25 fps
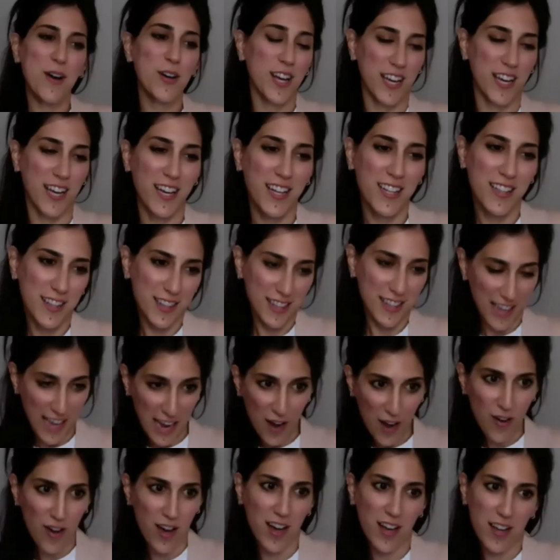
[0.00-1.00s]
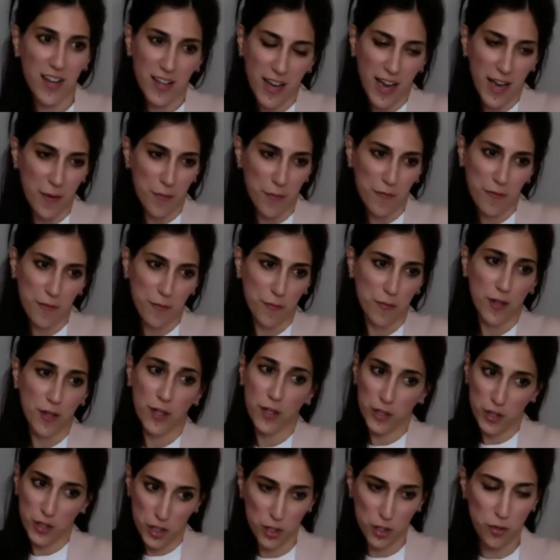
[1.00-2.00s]
okay, now I'm for
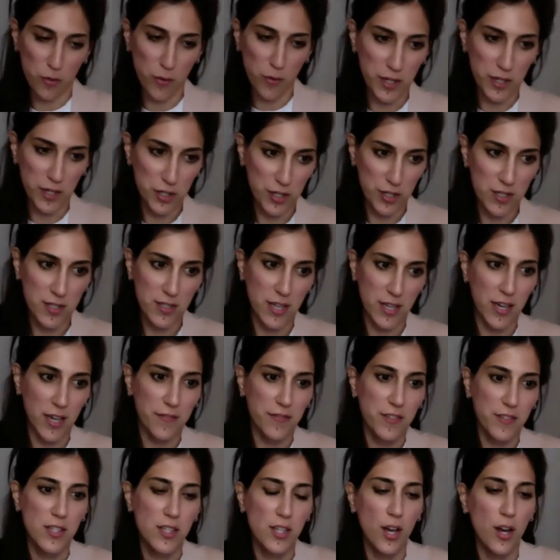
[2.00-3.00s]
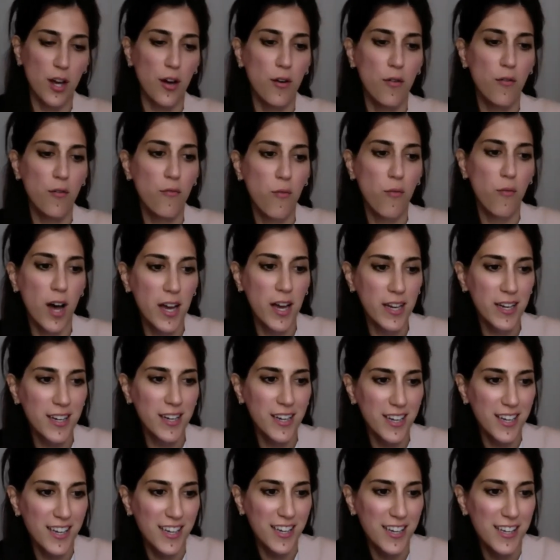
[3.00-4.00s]
real. Two questions left. So one
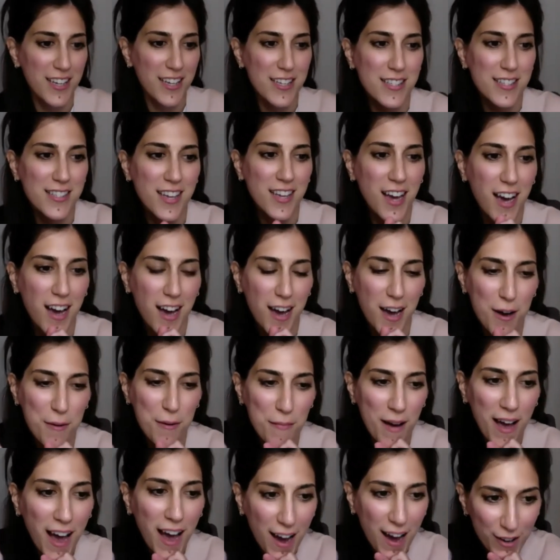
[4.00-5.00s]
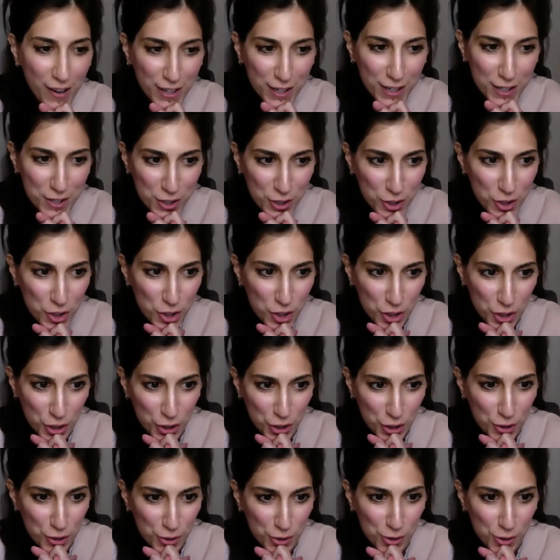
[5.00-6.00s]
is, um, how did you
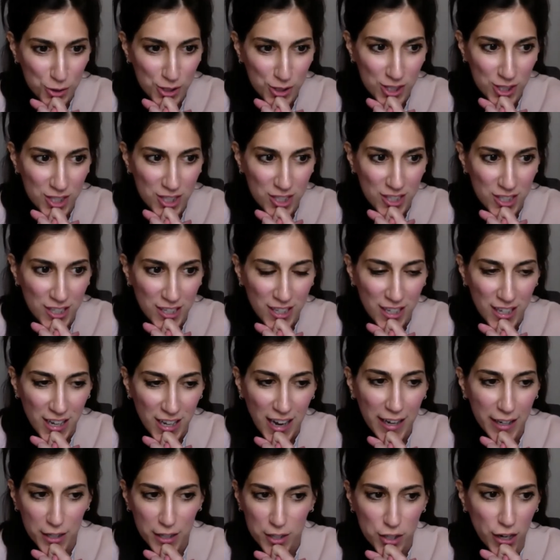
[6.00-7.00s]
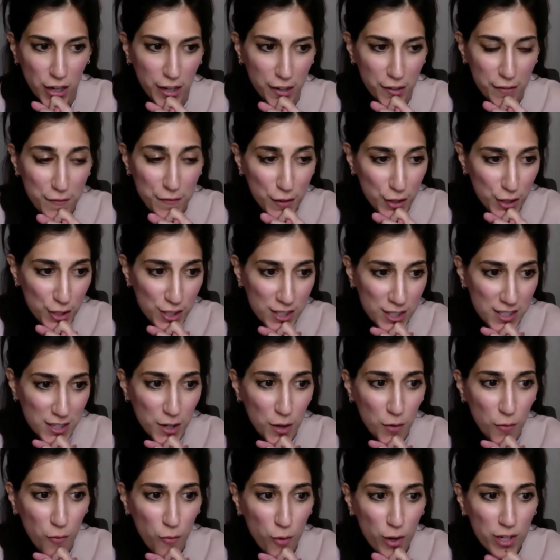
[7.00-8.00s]
choose? I sorry. First,
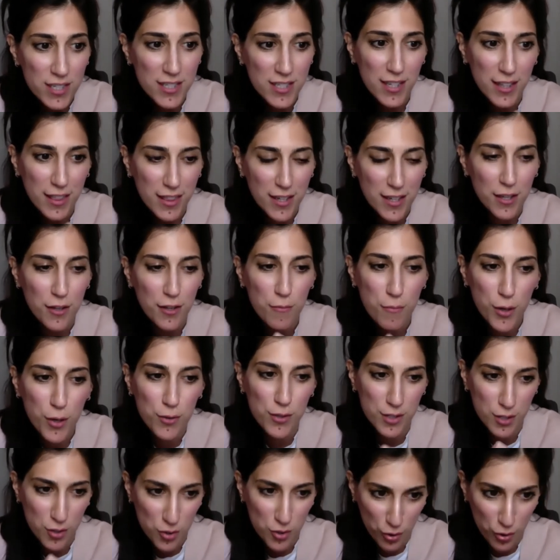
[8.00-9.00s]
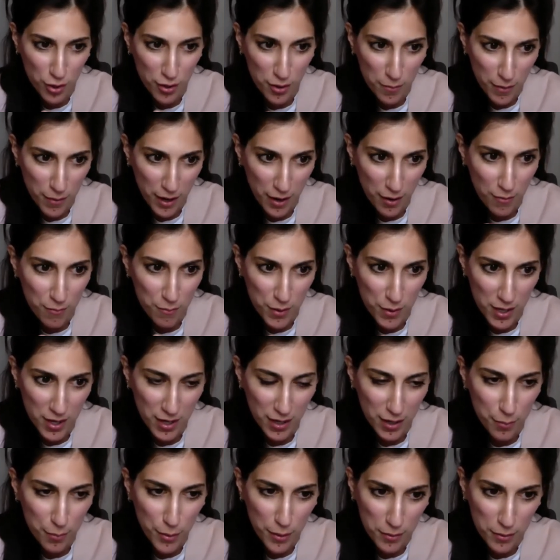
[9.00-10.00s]
what is the thing you most enjoy about
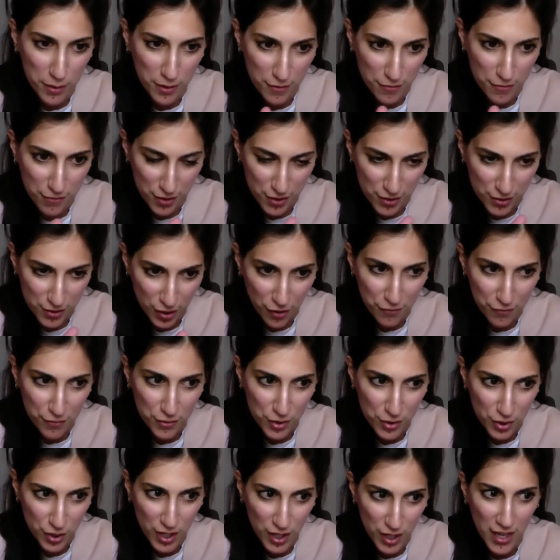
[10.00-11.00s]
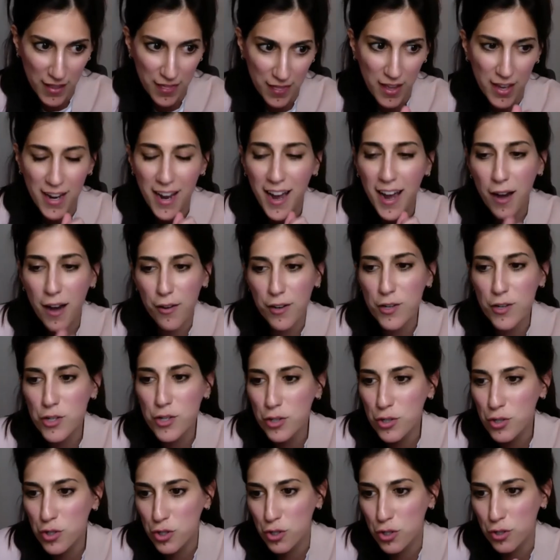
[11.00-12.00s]
being a public affairs officer? And then, how did
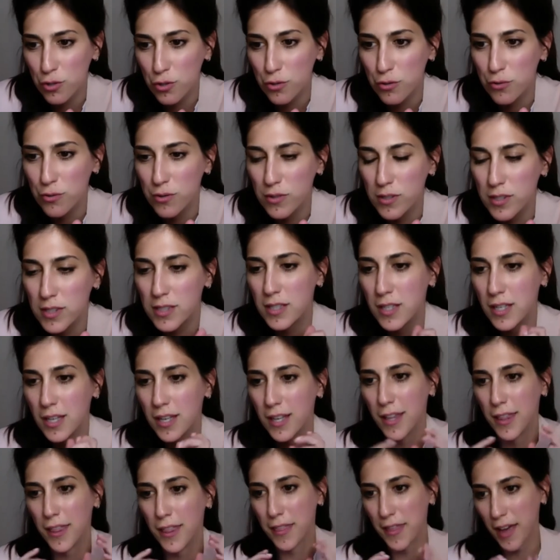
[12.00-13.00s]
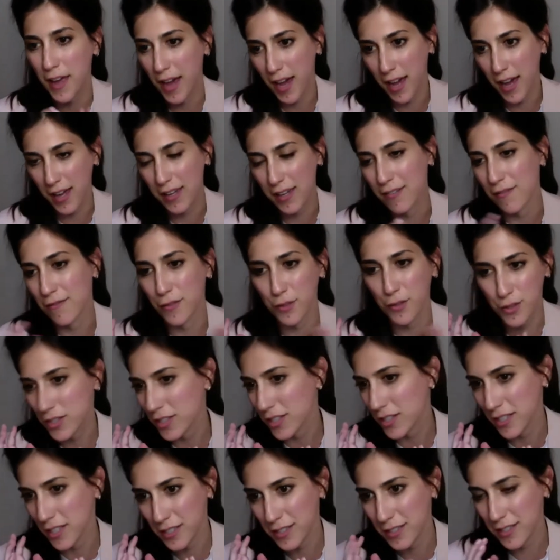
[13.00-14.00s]
you choose that
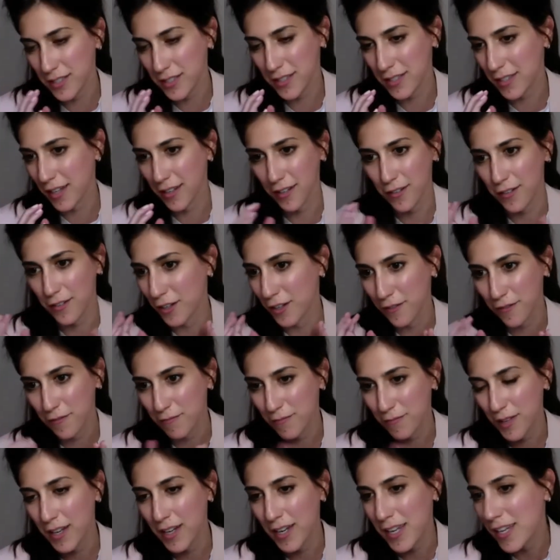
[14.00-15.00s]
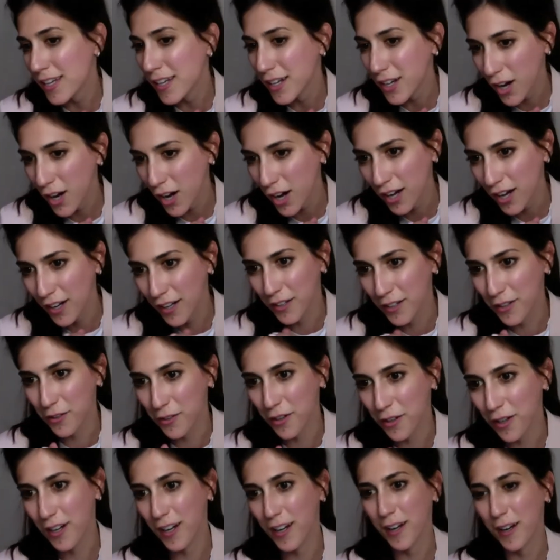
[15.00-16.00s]
versus I don't know an econ
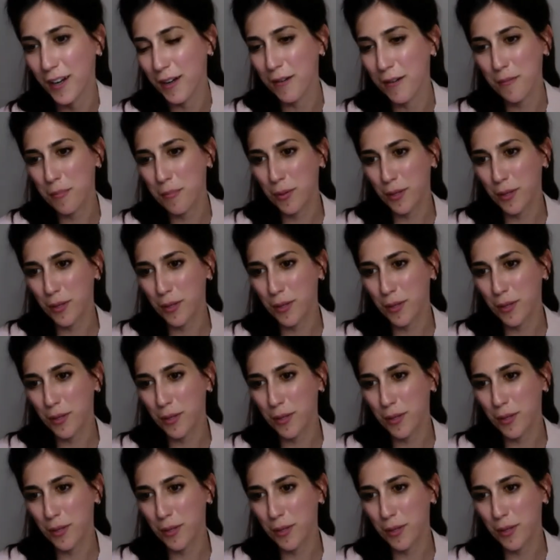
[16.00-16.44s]
or a